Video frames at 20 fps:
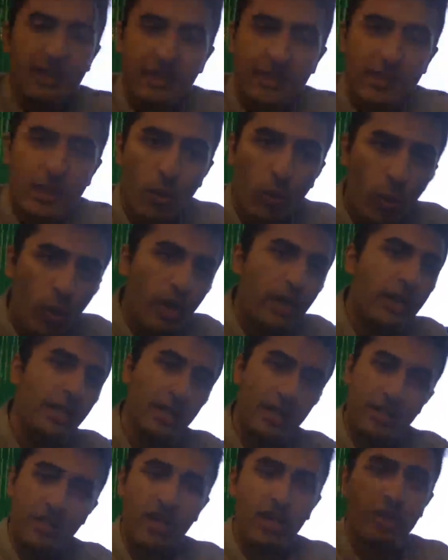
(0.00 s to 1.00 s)
the work
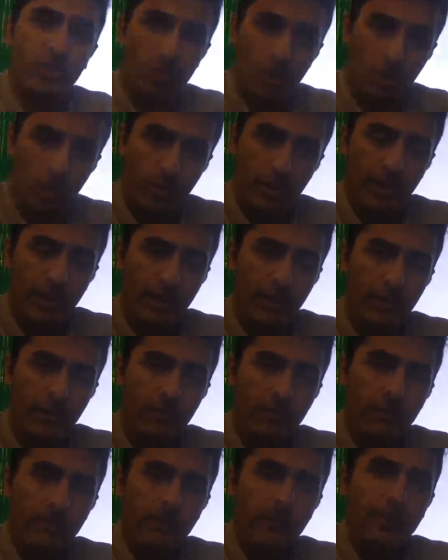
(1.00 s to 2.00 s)
is not growing,
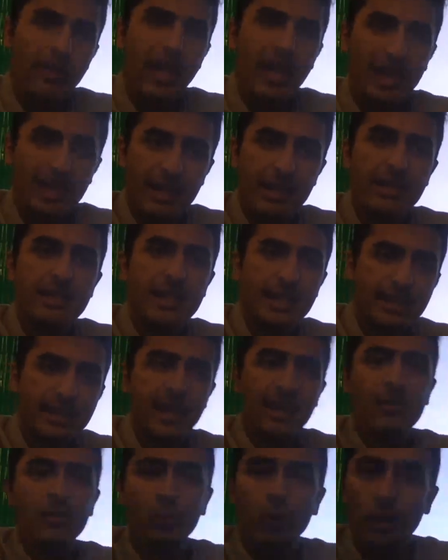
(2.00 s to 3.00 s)
and it is a
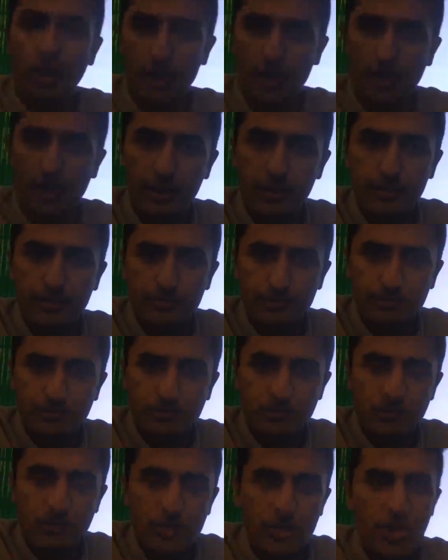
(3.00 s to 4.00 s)
dead work.
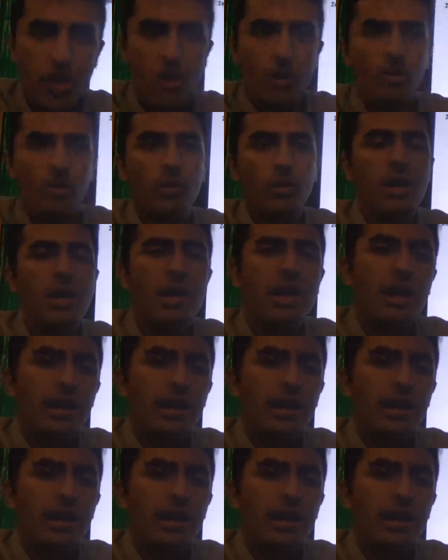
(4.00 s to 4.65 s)
So